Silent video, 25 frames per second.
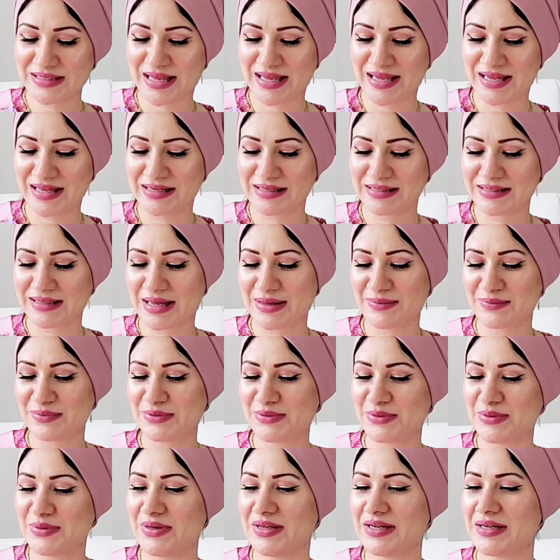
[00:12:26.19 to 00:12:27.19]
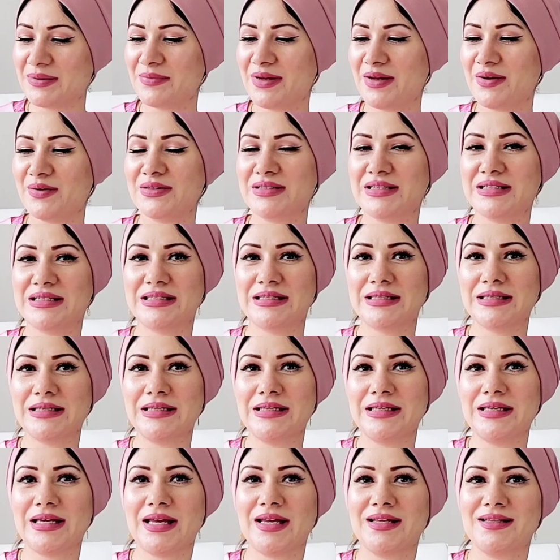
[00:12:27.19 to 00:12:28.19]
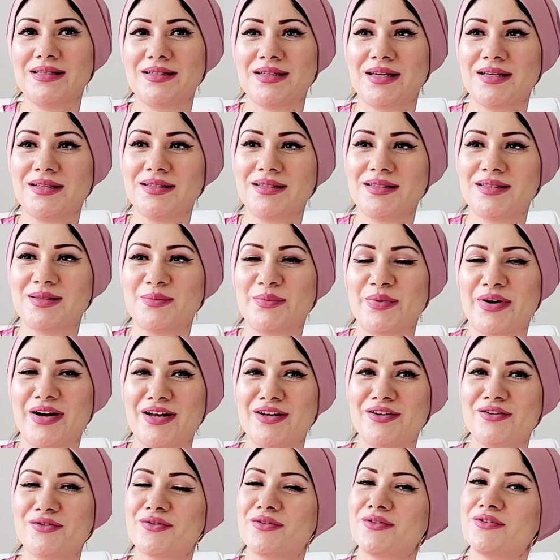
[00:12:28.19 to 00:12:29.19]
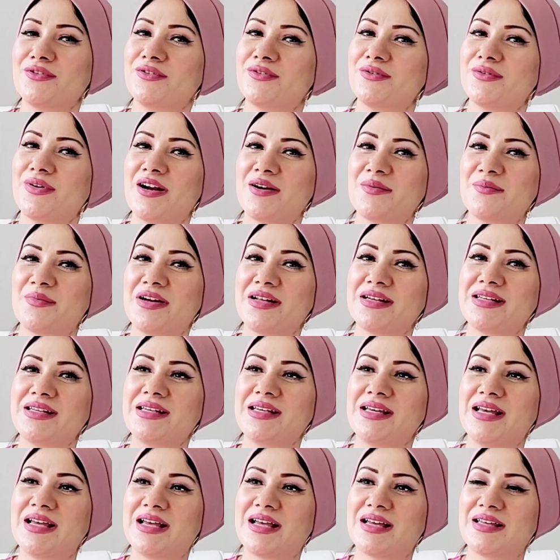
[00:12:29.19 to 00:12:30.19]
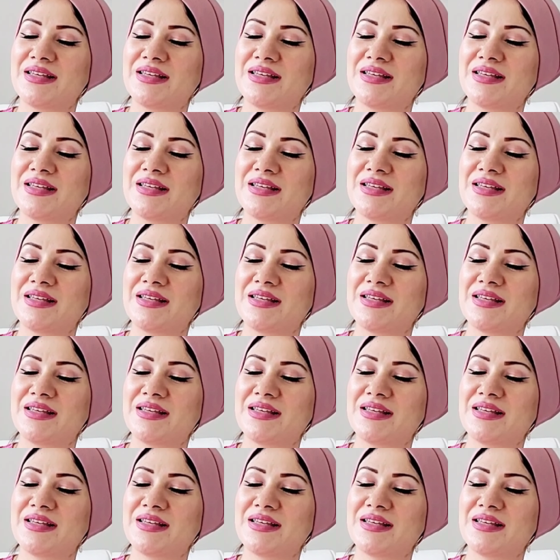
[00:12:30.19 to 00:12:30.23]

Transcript: and I'm talking about Sea Intense by Giorgio Armani.